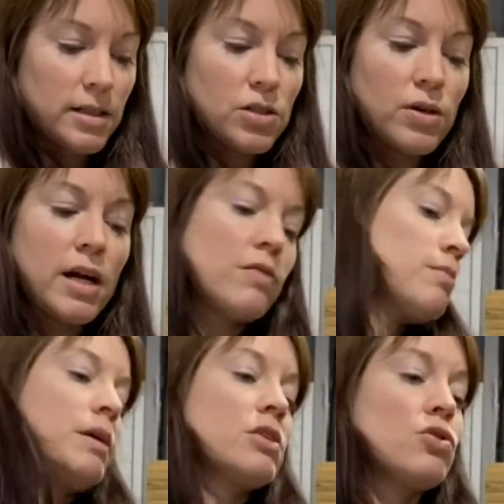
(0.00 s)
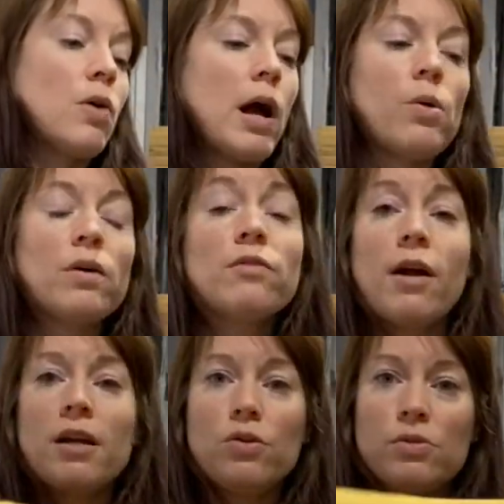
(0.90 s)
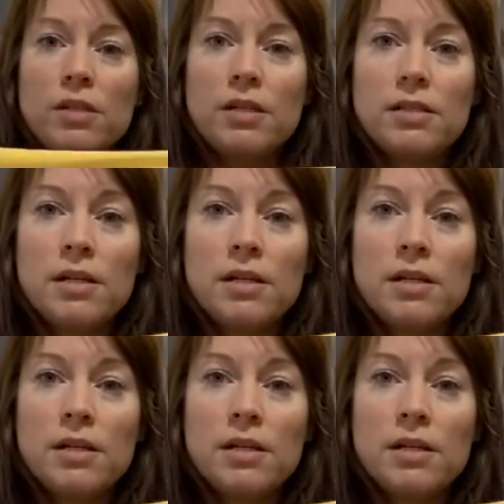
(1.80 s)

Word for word: so I have to make sure however I use it